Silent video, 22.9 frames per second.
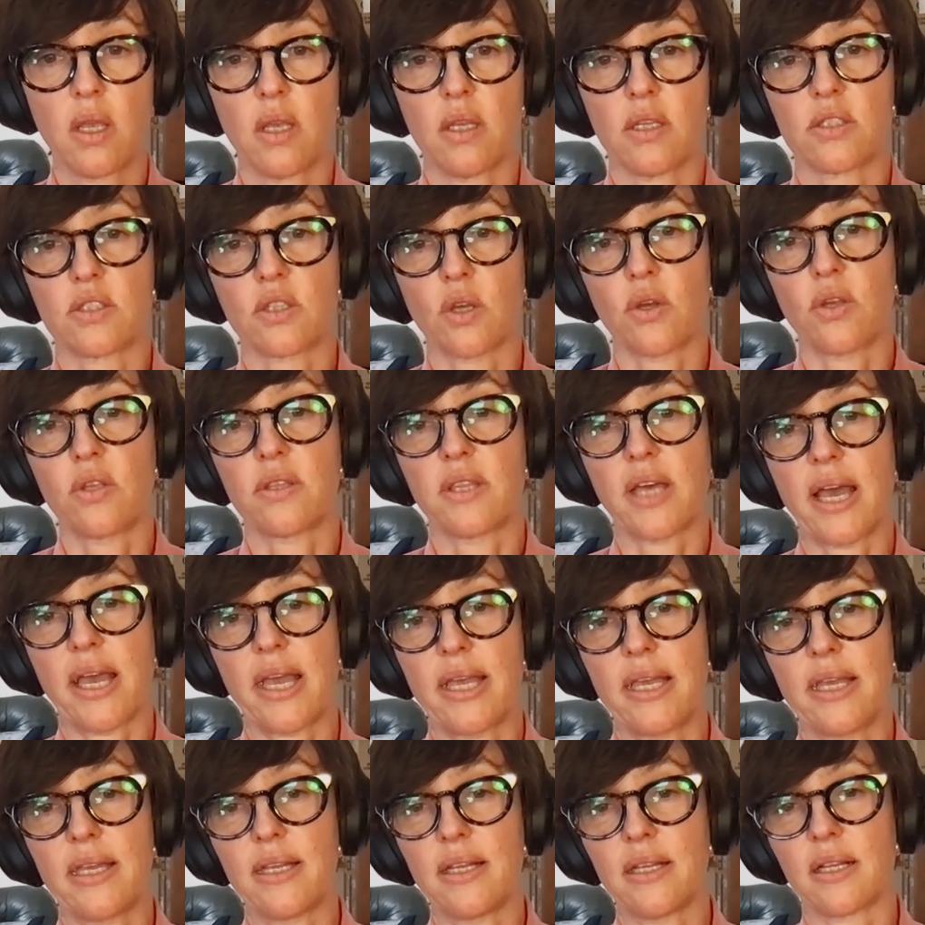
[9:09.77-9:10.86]
So
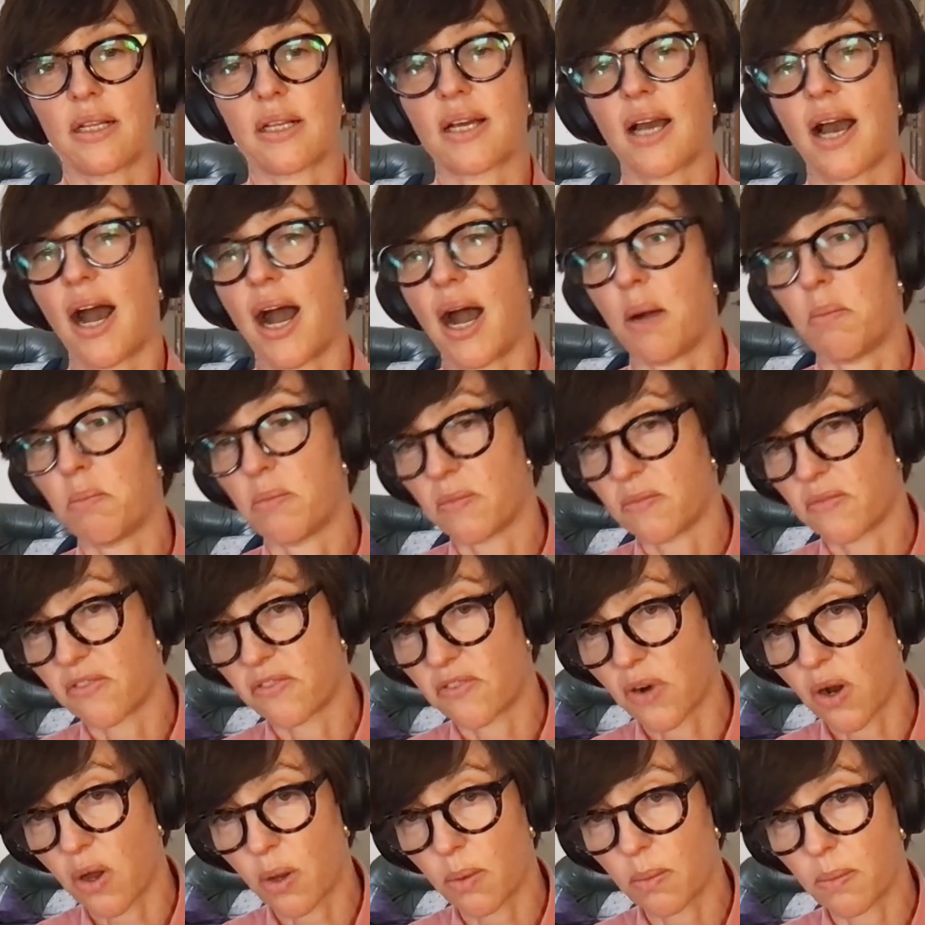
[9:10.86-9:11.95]
they come
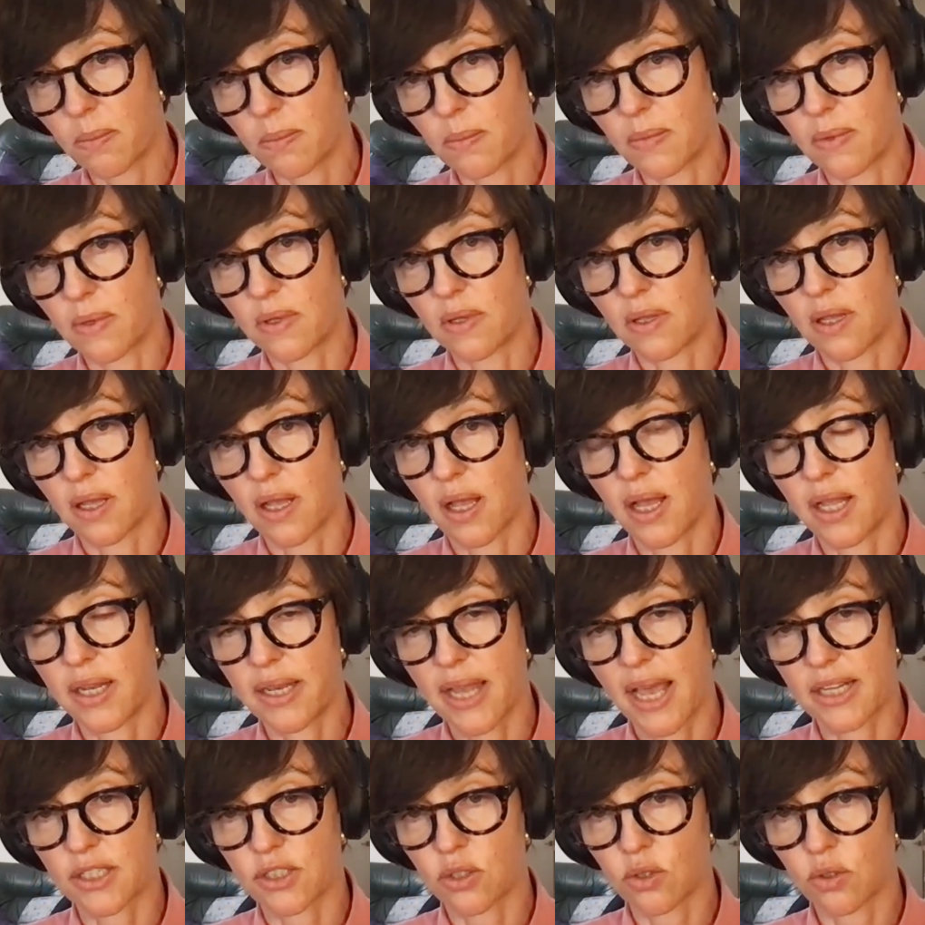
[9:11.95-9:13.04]
from a
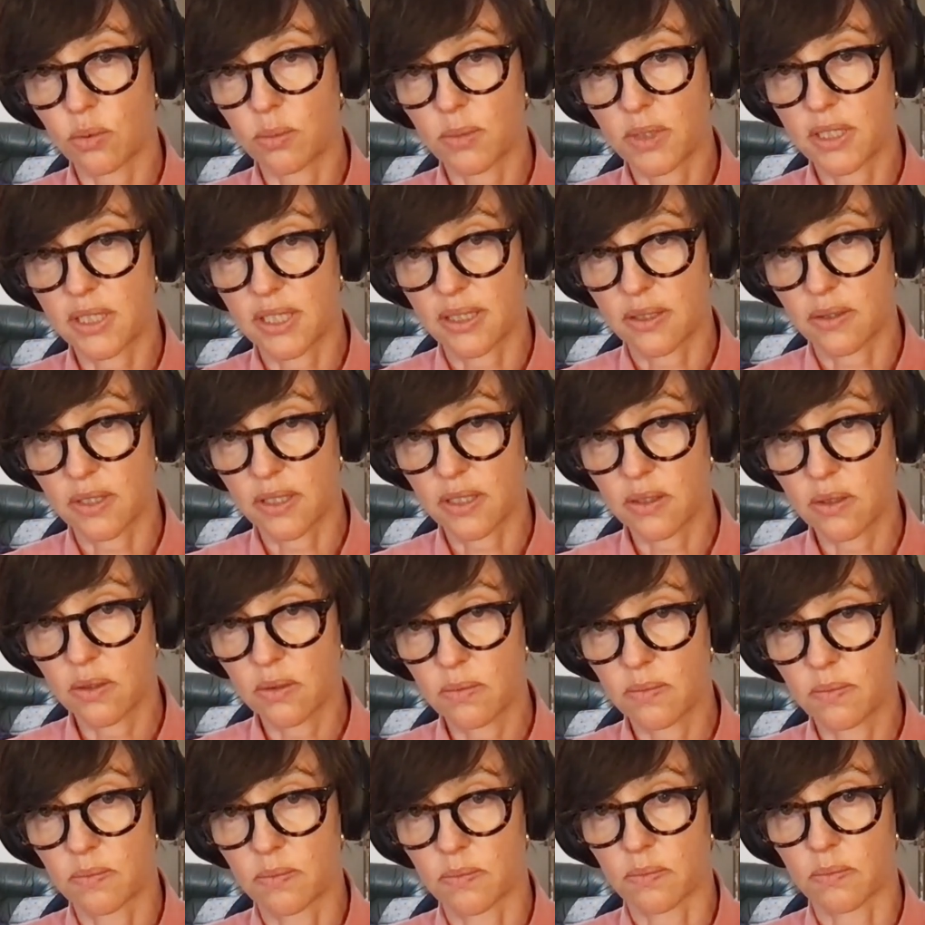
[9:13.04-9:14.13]
natural material,
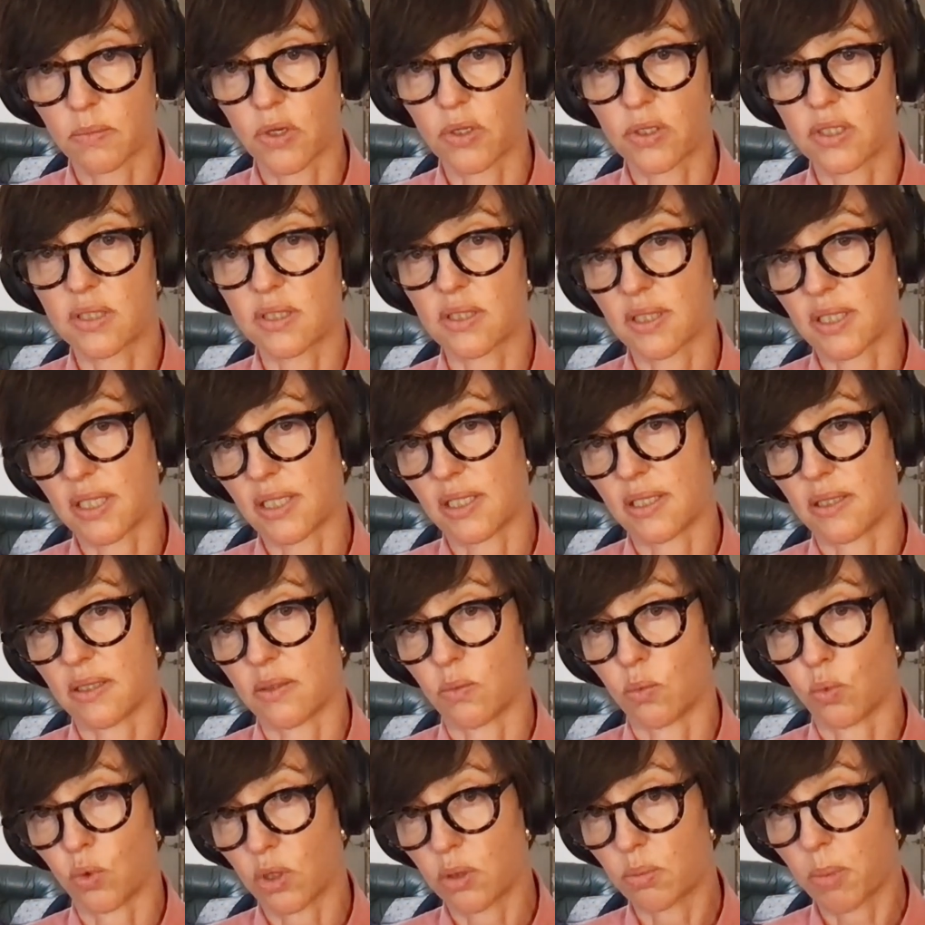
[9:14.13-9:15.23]
mostly
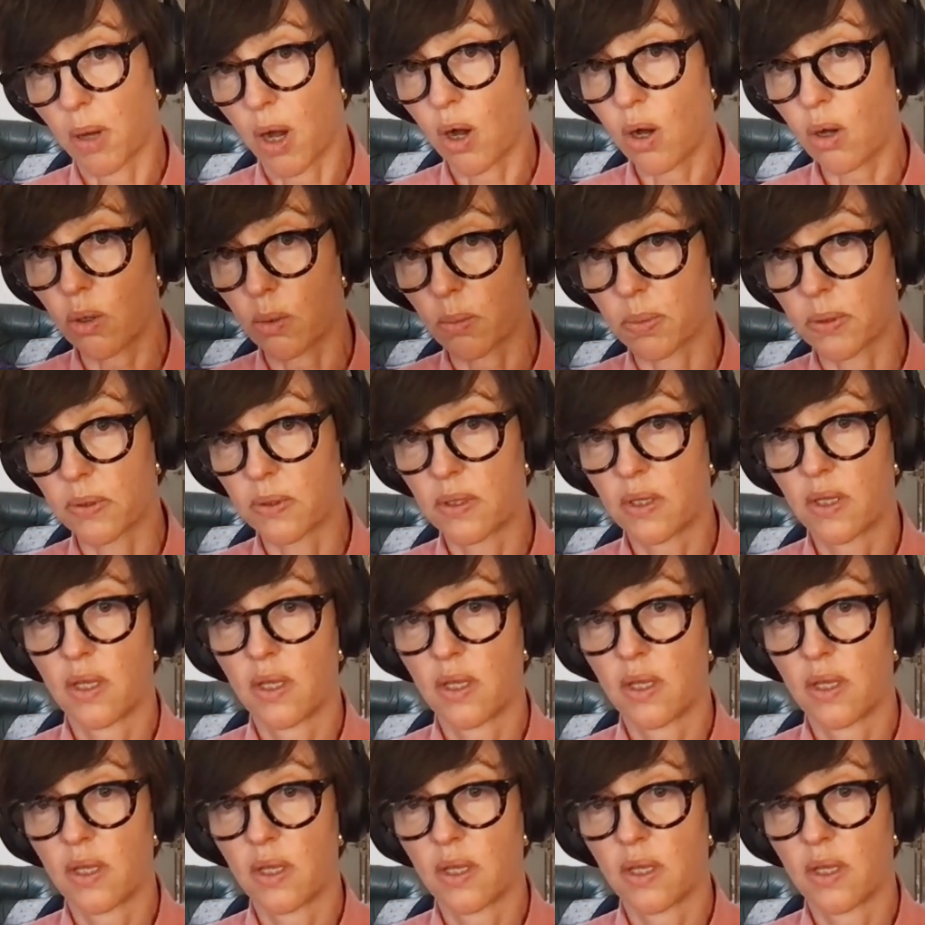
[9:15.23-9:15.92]
wood pulp,